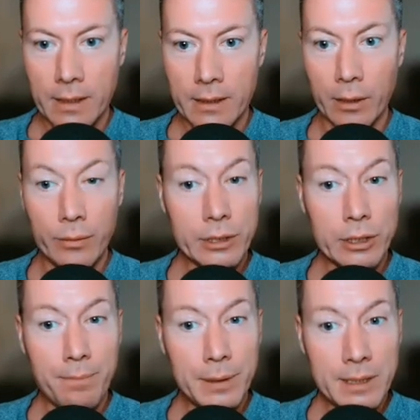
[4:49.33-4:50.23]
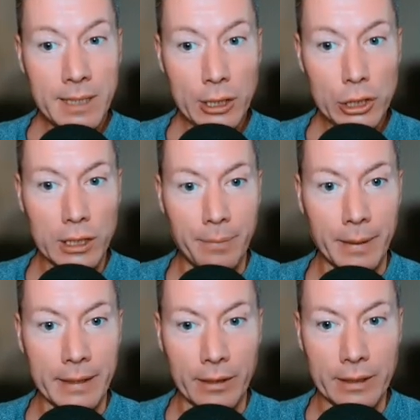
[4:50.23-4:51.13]
you know, this could potentially be
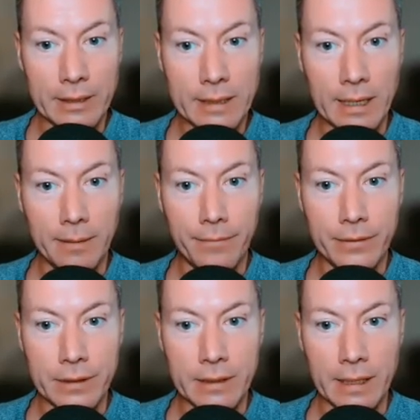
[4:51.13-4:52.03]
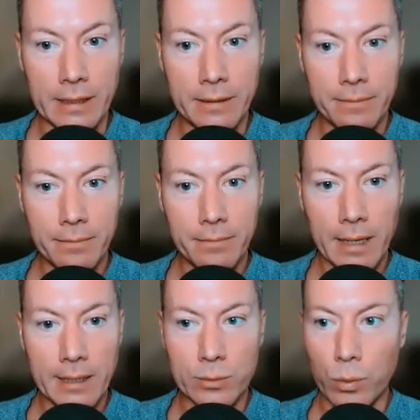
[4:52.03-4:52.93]
a nice setup for today
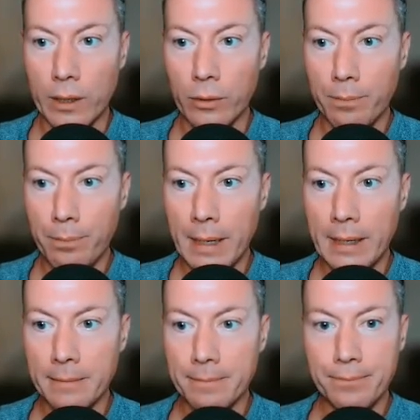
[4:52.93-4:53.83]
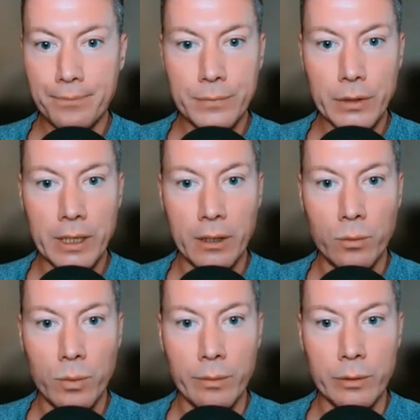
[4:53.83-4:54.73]
as well. But, you know,
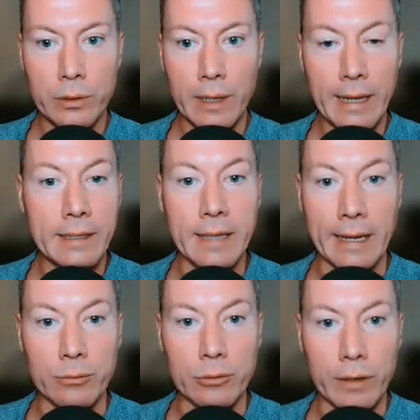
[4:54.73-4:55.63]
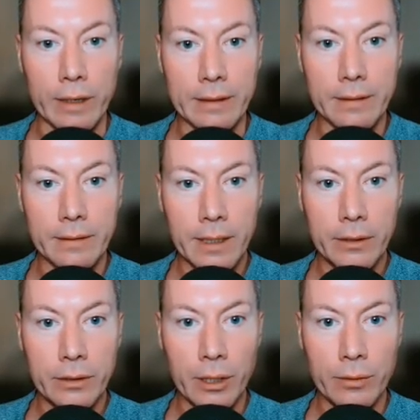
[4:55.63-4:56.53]
we were in a downtrend. Yeah,
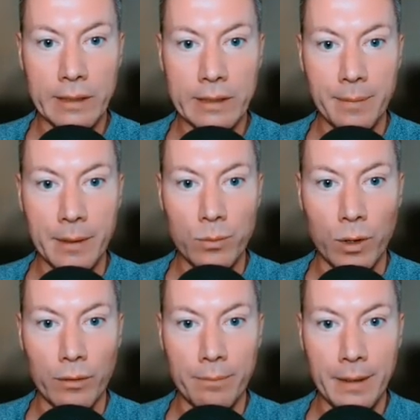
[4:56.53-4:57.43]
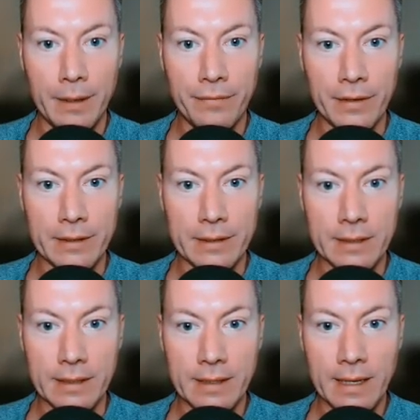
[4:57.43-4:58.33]
you don't need to be Warren Buffett to
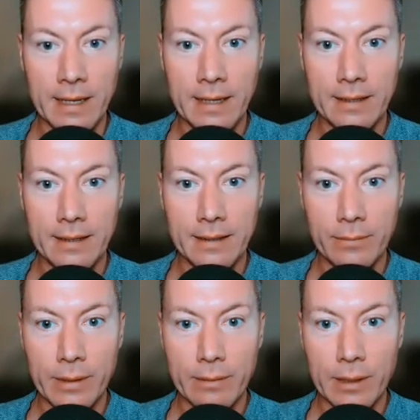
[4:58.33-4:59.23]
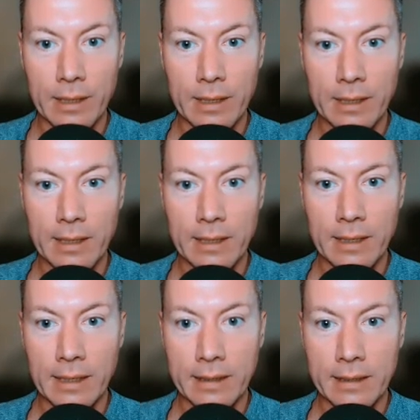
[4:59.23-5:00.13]
see that. We're
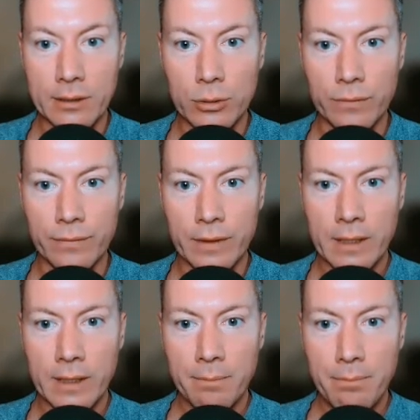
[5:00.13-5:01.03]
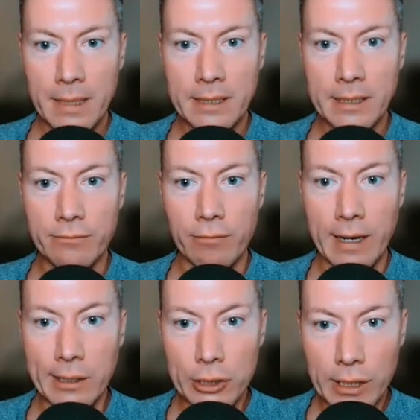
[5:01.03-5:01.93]
clearly in this sort of messy
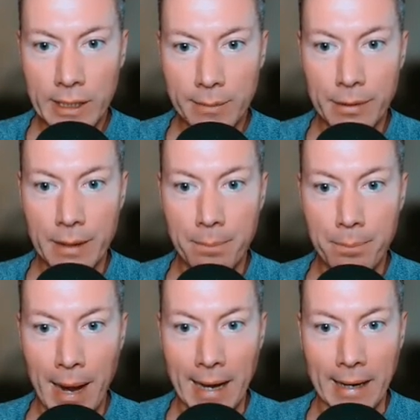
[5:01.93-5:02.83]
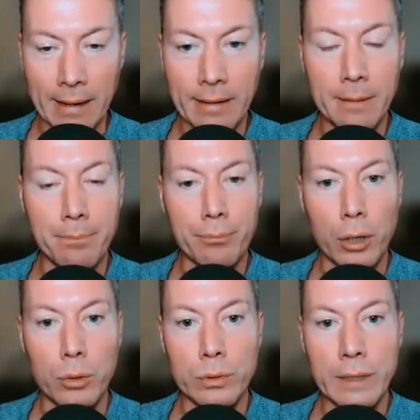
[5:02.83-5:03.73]
range here, but then bang, it broke